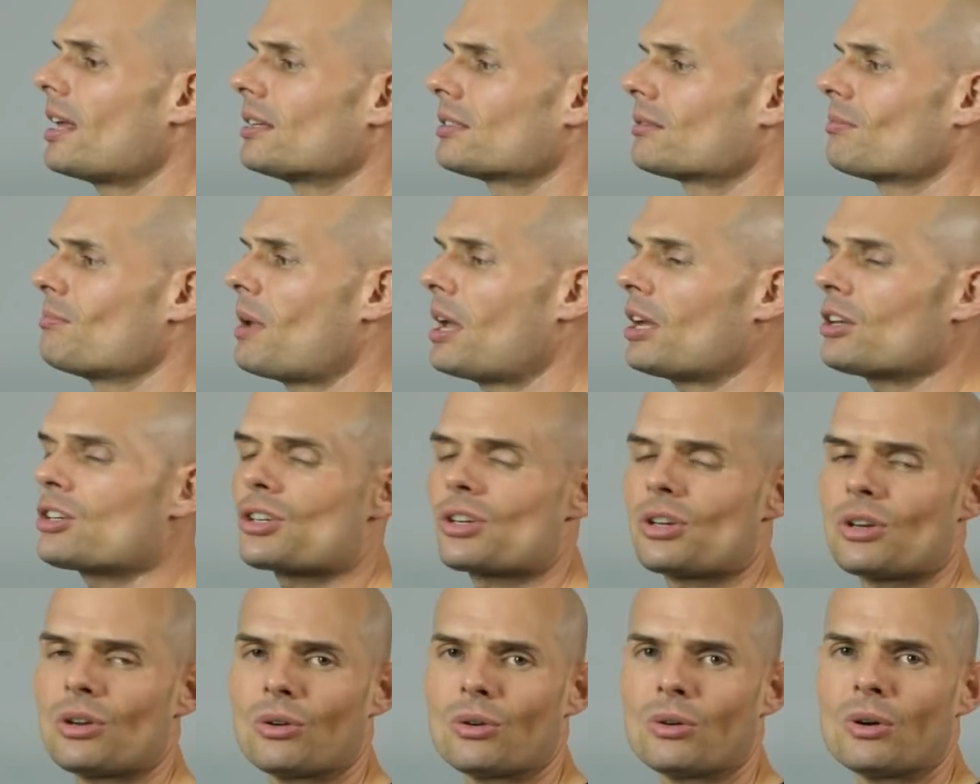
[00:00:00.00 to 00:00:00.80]
has
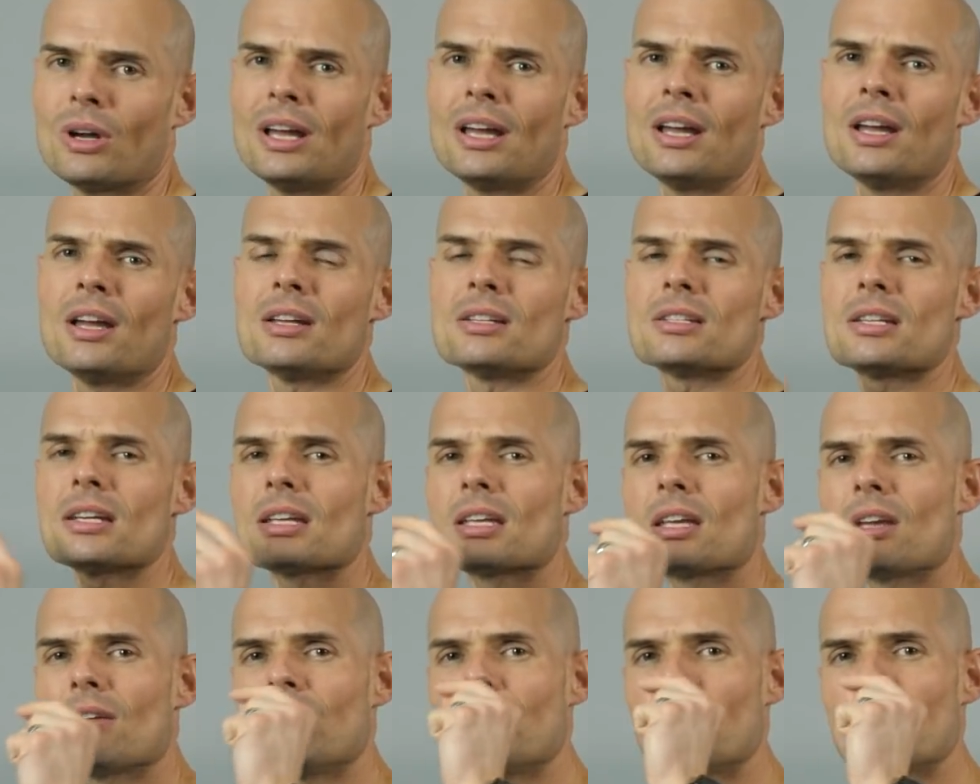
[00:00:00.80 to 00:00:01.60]
met you to
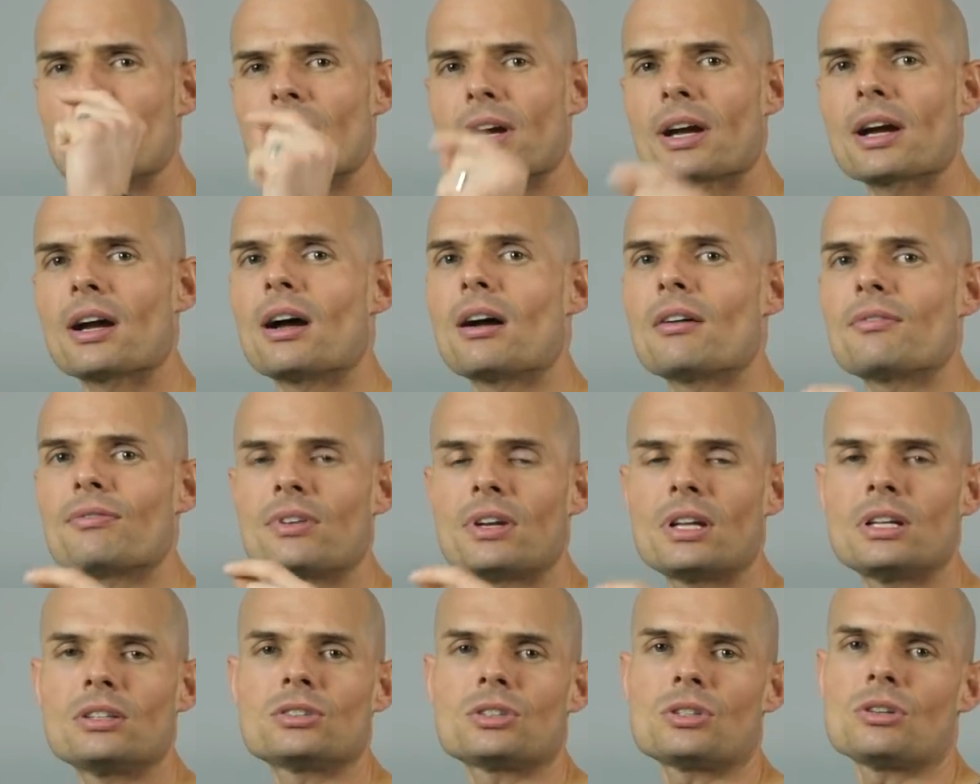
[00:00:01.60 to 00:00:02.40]
give you the
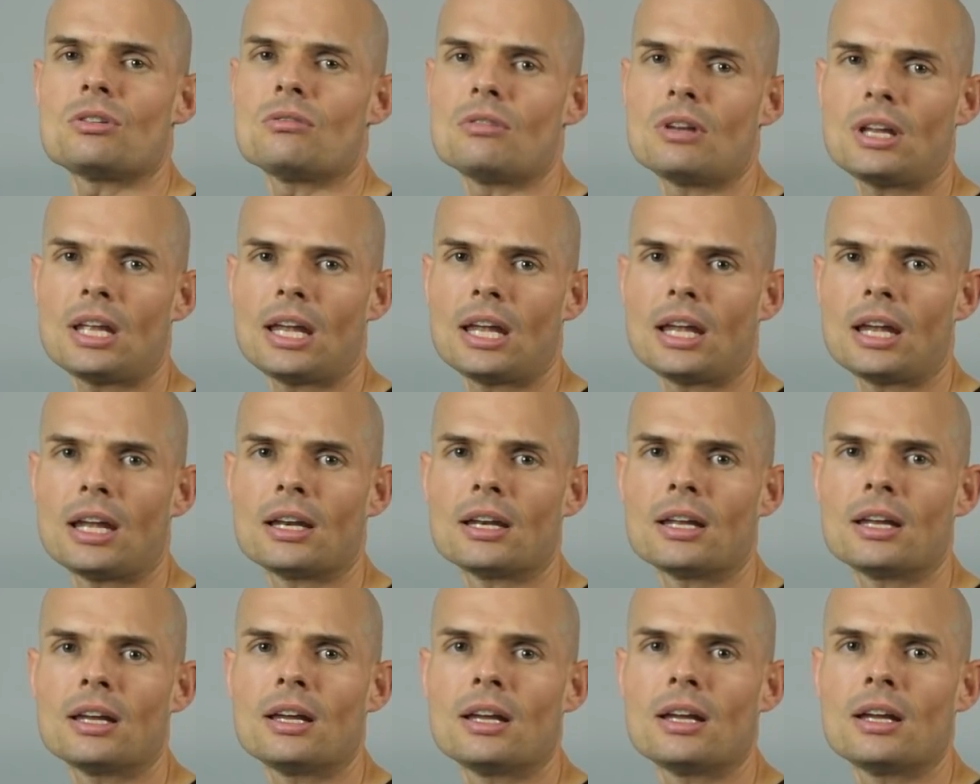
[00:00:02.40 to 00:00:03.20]
confidence you
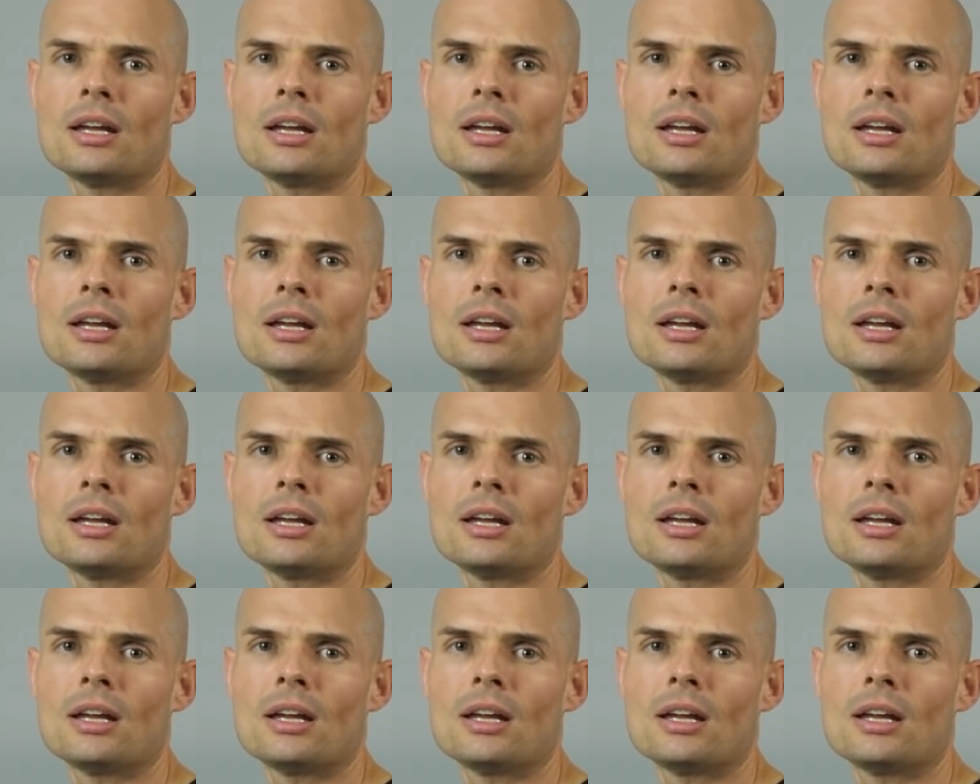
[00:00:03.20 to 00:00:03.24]
need